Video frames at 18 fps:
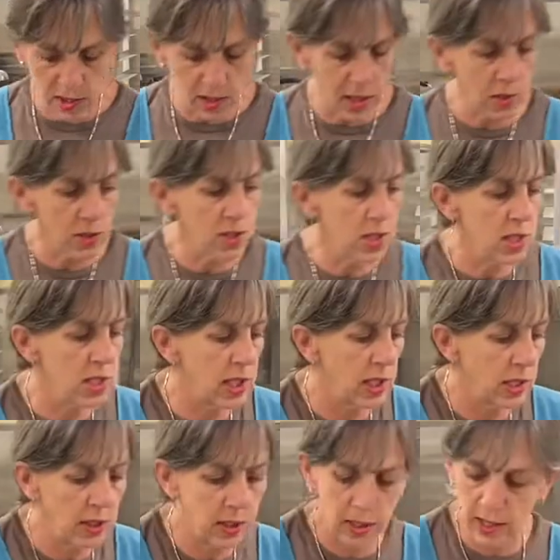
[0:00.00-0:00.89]
there
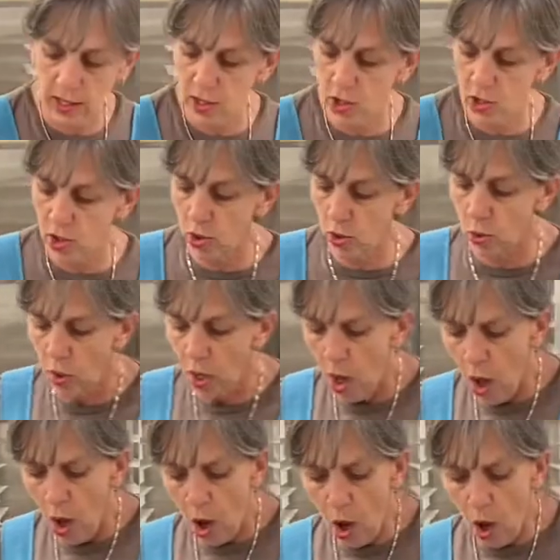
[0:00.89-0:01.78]
still. I do.
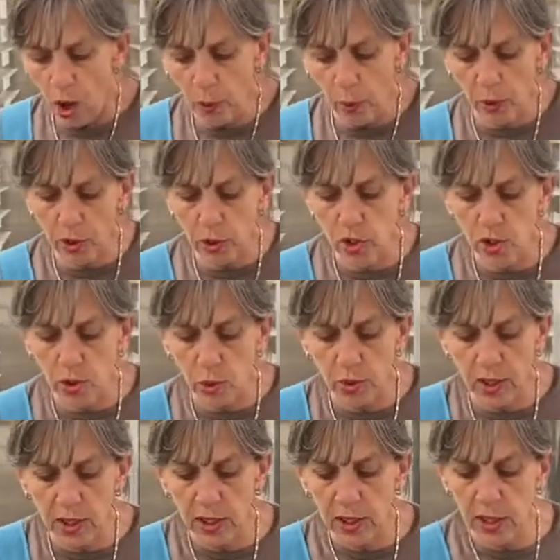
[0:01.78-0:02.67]
All we're
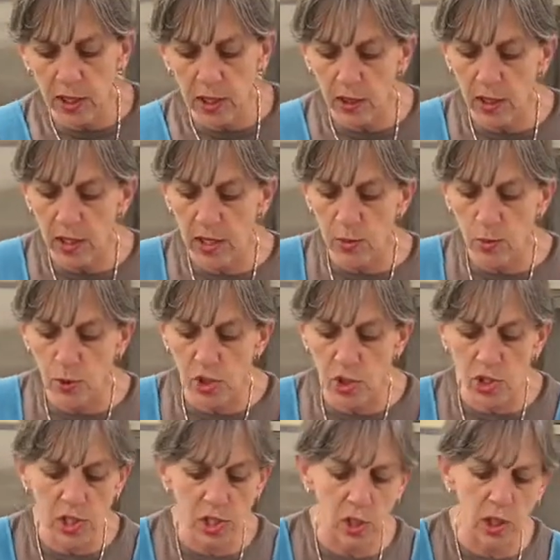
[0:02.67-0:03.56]
doing here is we're
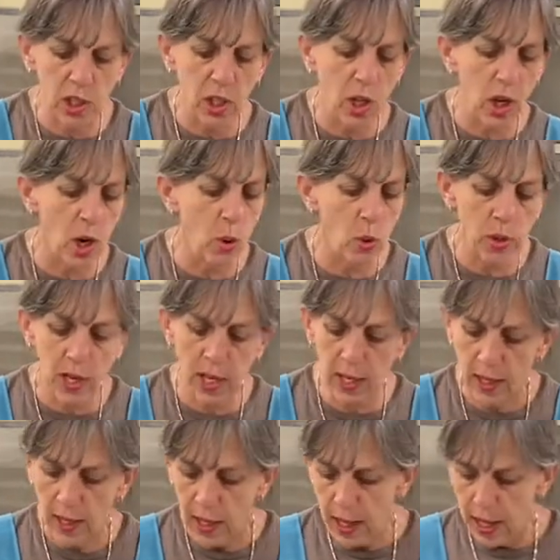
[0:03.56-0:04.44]
just going to coat
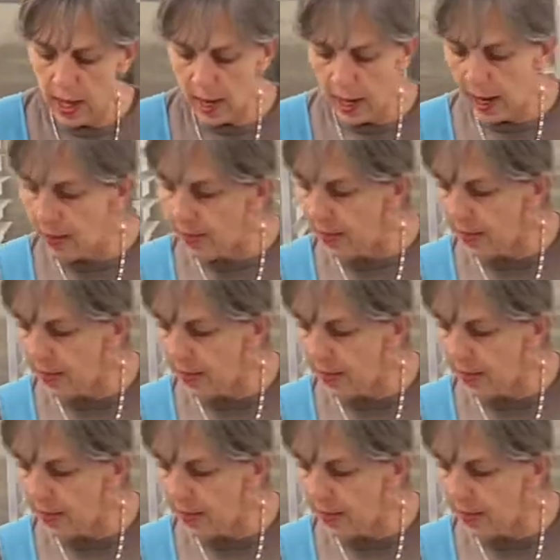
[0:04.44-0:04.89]
it and